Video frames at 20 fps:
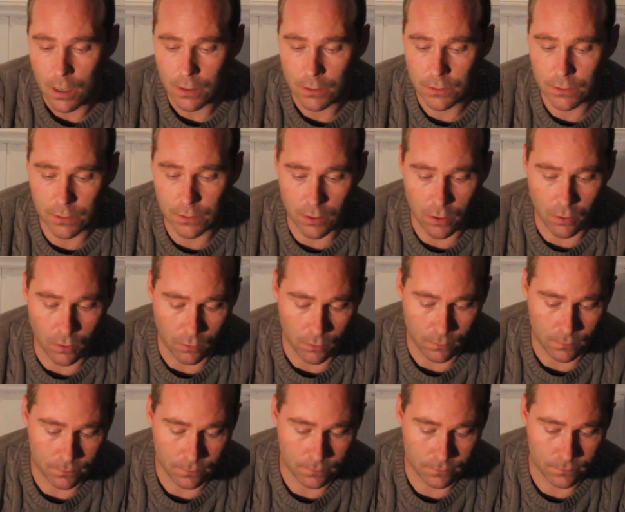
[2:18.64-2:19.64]

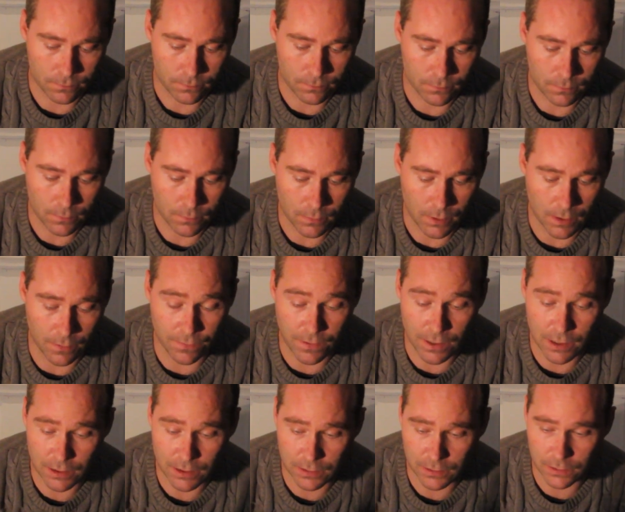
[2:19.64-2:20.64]
So in
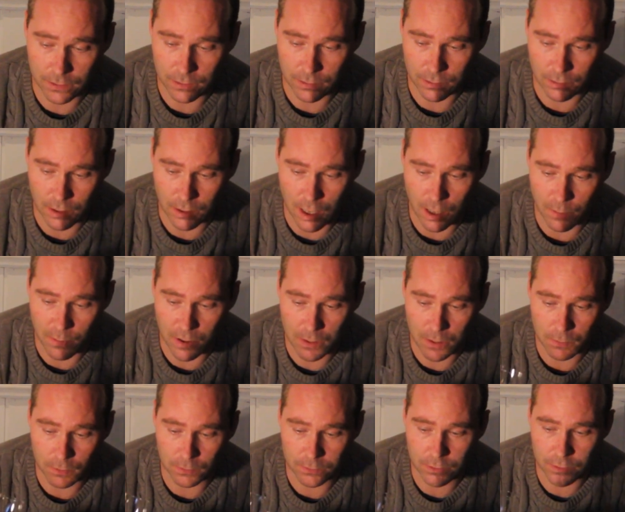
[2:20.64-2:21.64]
this I'm
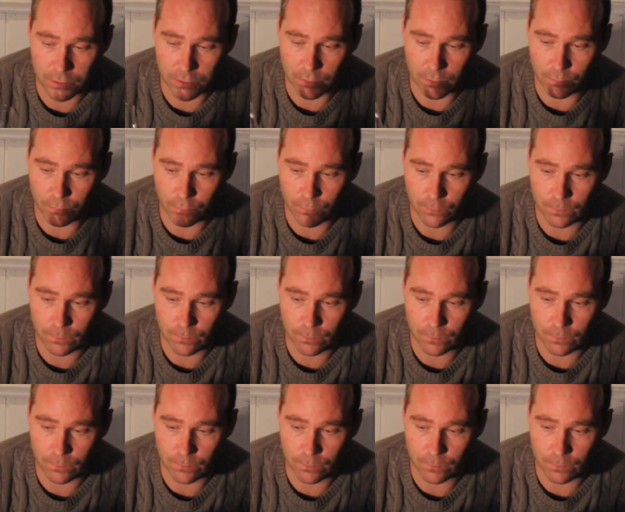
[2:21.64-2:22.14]
able to